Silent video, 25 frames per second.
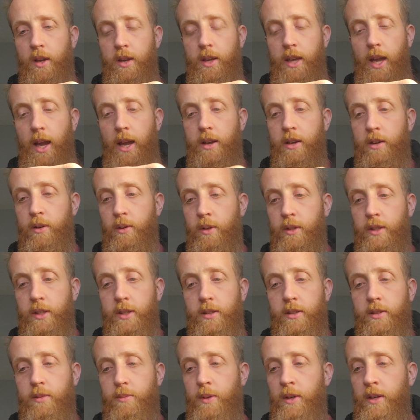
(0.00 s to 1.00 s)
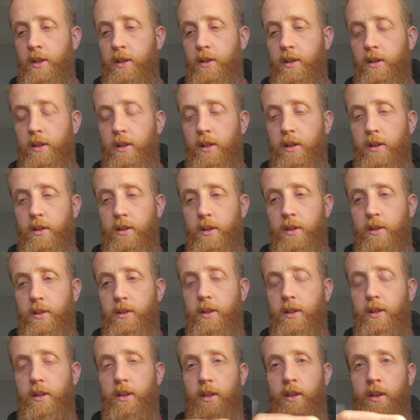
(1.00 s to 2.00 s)
yeah, you know what, this has been a good little
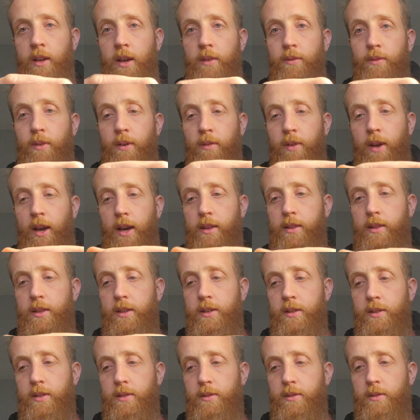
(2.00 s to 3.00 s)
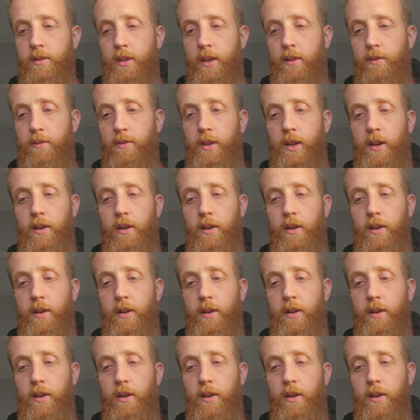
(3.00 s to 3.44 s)
utility knife. I've had this, I've